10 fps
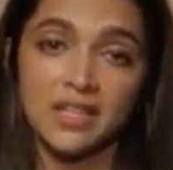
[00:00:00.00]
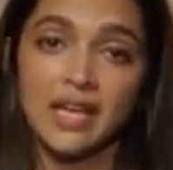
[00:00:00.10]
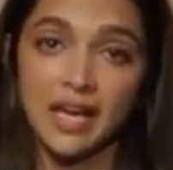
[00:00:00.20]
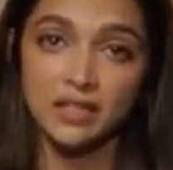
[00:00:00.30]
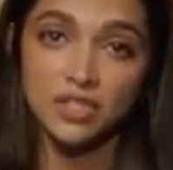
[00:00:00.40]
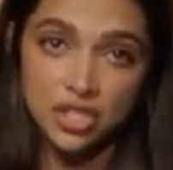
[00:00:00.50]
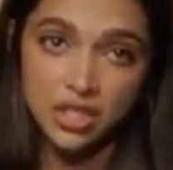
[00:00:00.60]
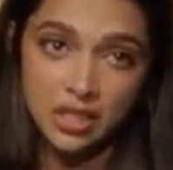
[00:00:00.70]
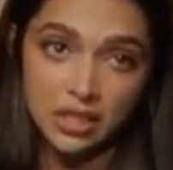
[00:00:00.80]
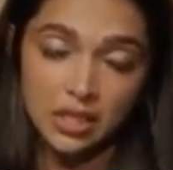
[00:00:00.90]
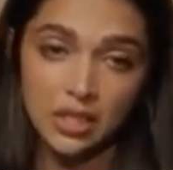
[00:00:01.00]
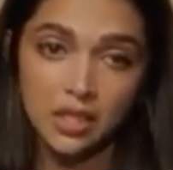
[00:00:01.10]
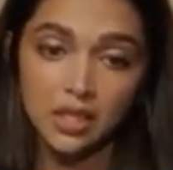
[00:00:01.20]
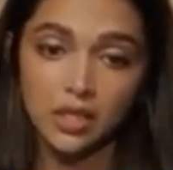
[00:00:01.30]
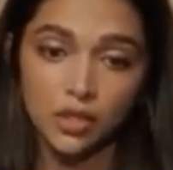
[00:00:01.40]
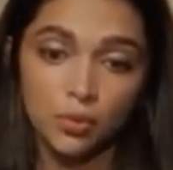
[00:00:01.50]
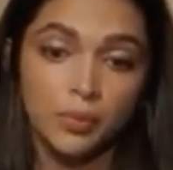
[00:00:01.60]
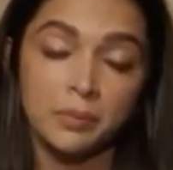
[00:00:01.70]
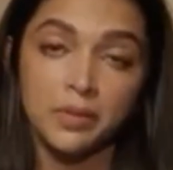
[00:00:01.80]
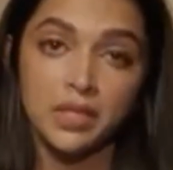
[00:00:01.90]
giving energy
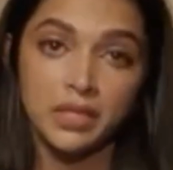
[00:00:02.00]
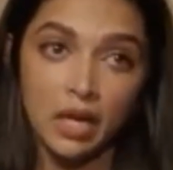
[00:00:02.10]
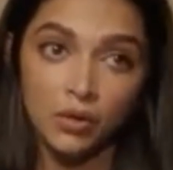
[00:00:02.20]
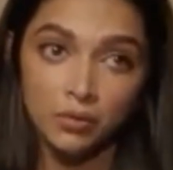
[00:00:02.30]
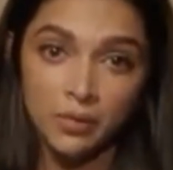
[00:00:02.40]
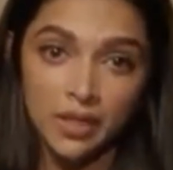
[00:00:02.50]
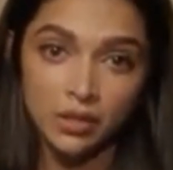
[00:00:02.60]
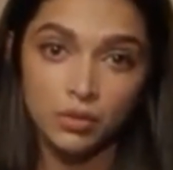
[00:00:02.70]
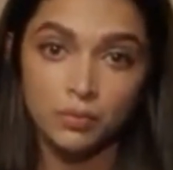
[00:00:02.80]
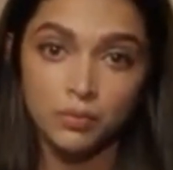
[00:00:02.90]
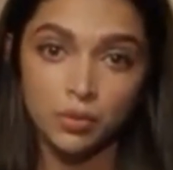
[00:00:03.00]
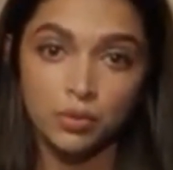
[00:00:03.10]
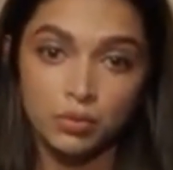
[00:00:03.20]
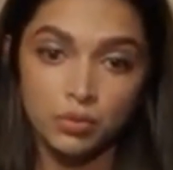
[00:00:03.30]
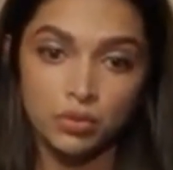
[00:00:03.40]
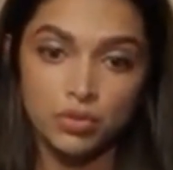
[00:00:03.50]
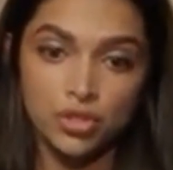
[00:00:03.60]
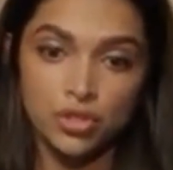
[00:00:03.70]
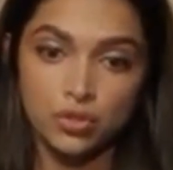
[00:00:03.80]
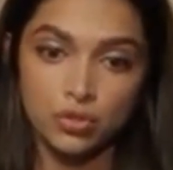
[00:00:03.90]
to people around me to to
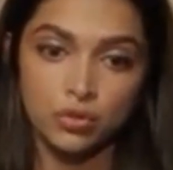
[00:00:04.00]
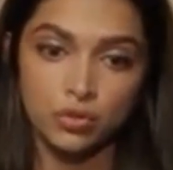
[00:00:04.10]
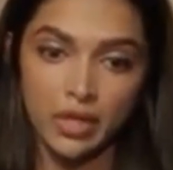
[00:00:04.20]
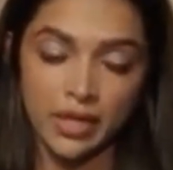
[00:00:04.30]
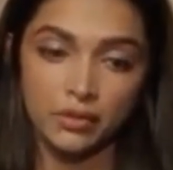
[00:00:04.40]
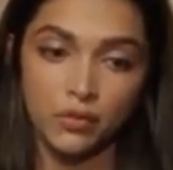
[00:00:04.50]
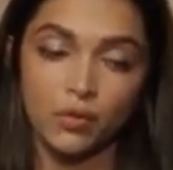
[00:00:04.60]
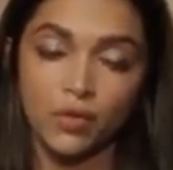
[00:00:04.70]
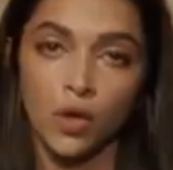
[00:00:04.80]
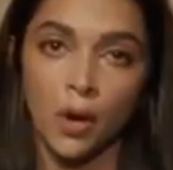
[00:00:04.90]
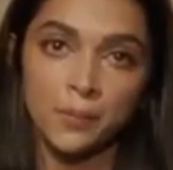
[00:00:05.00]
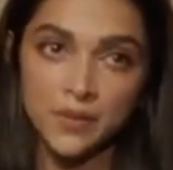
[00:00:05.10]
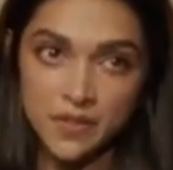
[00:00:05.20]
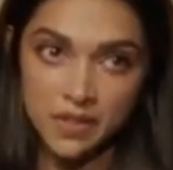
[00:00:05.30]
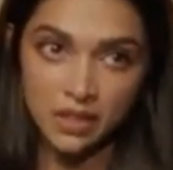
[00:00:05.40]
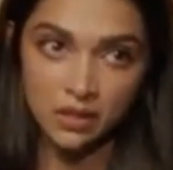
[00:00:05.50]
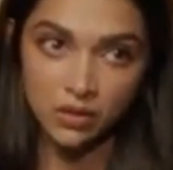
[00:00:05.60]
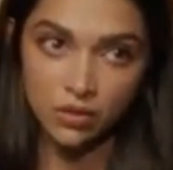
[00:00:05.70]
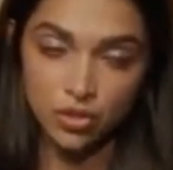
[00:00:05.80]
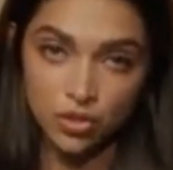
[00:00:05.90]
to sh to kind of
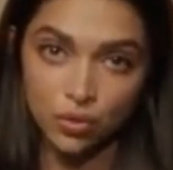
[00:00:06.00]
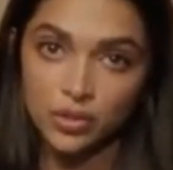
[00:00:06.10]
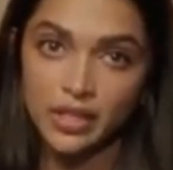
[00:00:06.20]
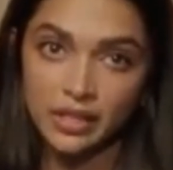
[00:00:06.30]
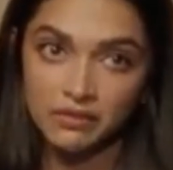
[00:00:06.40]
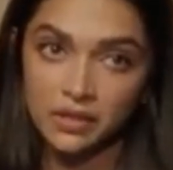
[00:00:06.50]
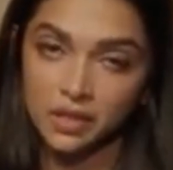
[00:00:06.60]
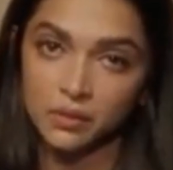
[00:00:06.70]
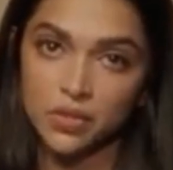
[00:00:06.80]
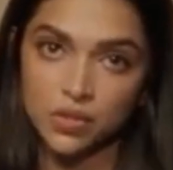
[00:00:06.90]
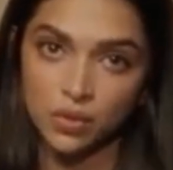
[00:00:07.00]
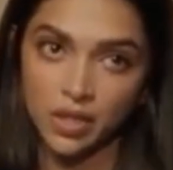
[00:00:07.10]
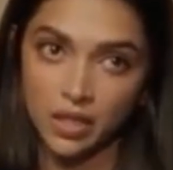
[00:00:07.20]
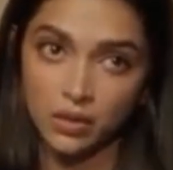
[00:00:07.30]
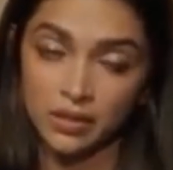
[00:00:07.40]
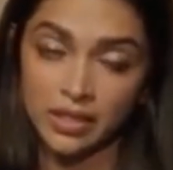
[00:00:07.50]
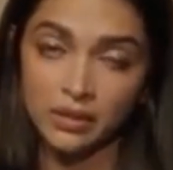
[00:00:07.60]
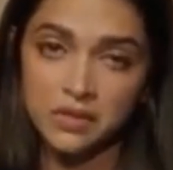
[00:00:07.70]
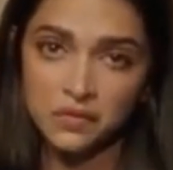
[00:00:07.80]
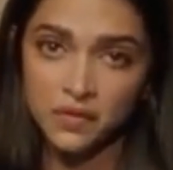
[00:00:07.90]
overcompensate, to show that everything was okay or
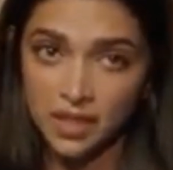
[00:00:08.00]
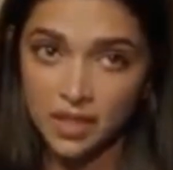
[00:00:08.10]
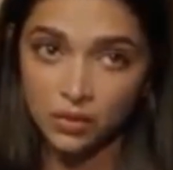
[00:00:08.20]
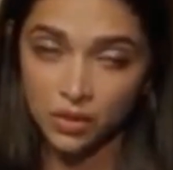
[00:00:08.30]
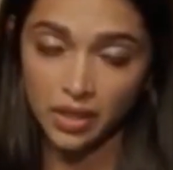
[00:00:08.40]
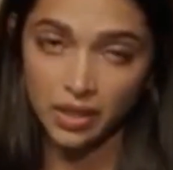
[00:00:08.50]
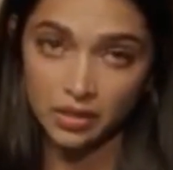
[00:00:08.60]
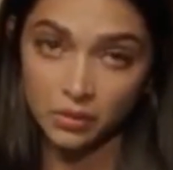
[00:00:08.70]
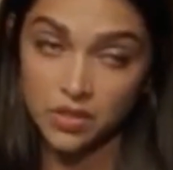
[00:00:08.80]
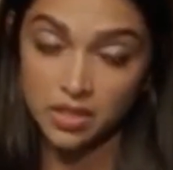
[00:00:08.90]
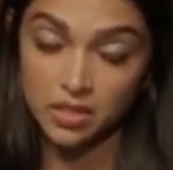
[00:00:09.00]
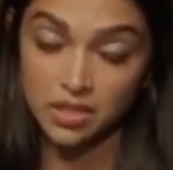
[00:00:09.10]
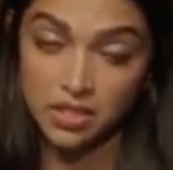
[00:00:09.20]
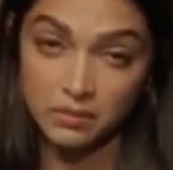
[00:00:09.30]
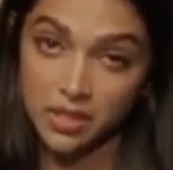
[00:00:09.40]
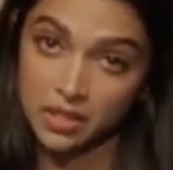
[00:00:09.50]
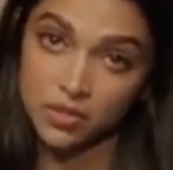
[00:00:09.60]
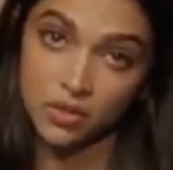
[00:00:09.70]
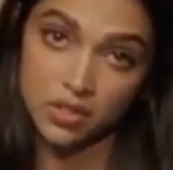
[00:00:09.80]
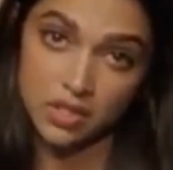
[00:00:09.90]
that I was feeling okay, I think was extremely
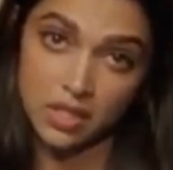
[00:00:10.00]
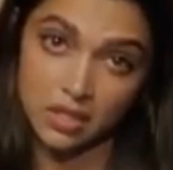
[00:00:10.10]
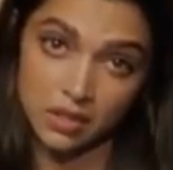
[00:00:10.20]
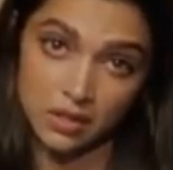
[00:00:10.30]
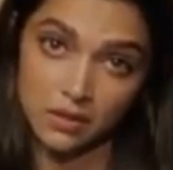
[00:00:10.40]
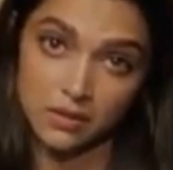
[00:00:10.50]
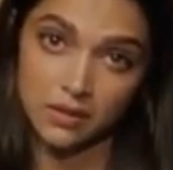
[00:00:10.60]
exhausting.